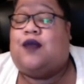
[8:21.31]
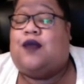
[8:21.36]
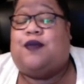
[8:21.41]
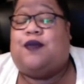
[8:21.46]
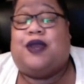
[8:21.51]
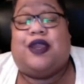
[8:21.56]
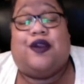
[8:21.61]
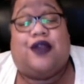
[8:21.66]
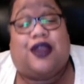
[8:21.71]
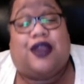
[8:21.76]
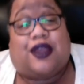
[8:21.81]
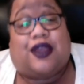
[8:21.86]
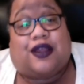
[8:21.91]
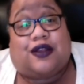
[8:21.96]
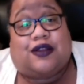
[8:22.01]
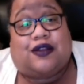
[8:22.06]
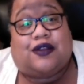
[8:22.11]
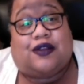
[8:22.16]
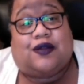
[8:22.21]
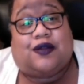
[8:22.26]
Period
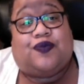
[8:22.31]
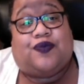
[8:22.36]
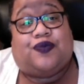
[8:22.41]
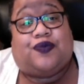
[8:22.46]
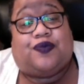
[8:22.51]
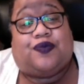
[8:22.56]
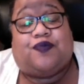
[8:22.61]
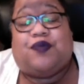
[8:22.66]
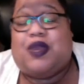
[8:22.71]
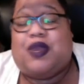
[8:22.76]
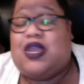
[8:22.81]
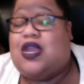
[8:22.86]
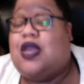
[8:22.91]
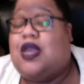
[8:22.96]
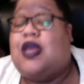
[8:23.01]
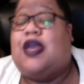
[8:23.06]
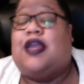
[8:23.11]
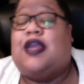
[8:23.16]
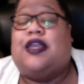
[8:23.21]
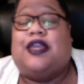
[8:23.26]

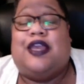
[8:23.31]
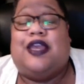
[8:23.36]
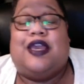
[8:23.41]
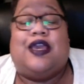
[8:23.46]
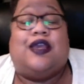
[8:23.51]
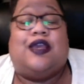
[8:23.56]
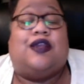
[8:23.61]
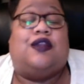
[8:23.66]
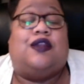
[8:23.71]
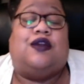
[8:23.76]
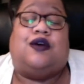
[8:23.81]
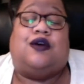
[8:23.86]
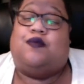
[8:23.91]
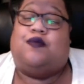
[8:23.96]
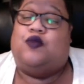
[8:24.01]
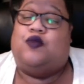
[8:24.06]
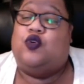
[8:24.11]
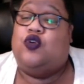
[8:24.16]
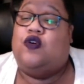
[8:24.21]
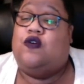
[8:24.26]
get look,
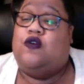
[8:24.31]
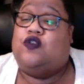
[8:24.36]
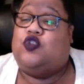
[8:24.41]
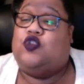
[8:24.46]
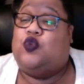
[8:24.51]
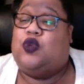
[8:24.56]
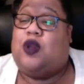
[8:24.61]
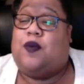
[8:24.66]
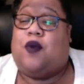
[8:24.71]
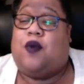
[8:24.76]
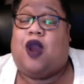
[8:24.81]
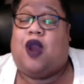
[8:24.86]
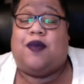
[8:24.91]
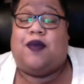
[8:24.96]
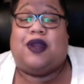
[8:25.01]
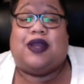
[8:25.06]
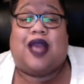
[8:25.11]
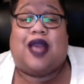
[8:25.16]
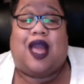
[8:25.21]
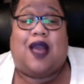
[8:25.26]
move to an
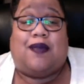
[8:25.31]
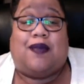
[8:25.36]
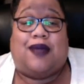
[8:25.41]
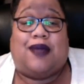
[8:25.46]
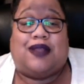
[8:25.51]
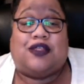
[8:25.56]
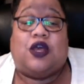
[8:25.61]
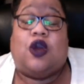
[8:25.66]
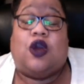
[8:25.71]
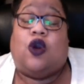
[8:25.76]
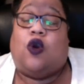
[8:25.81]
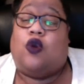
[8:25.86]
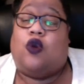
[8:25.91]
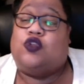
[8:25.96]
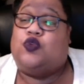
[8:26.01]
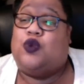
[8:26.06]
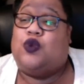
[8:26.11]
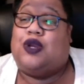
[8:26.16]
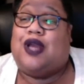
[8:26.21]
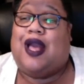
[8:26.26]
apartment complex or
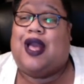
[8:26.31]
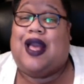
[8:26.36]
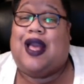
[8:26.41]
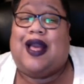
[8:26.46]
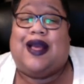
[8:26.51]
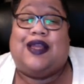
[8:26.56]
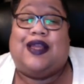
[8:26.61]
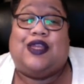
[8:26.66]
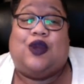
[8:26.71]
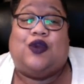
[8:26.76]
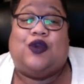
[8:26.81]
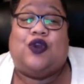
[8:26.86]
to a condo.